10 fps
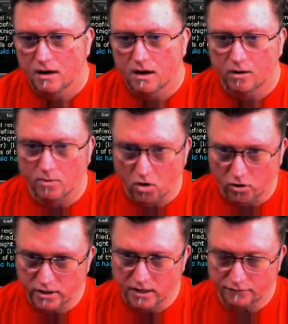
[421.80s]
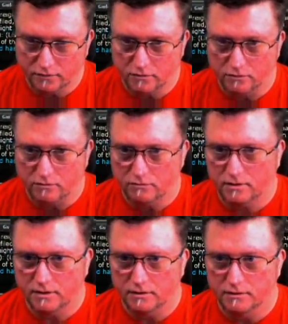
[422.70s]
All you have to do
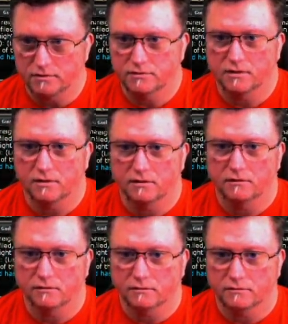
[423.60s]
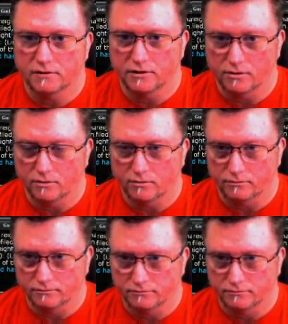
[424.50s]
is, you know,